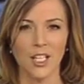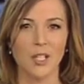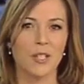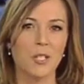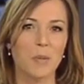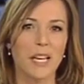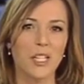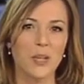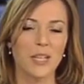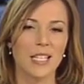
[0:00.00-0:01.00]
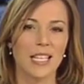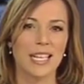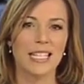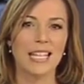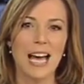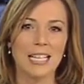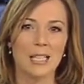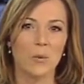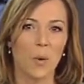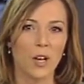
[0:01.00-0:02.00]
To explain to us
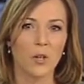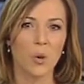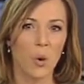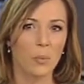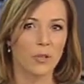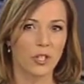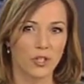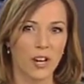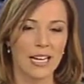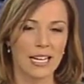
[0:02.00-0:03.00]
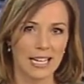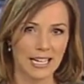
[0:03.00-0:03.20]
exactly what corporate trade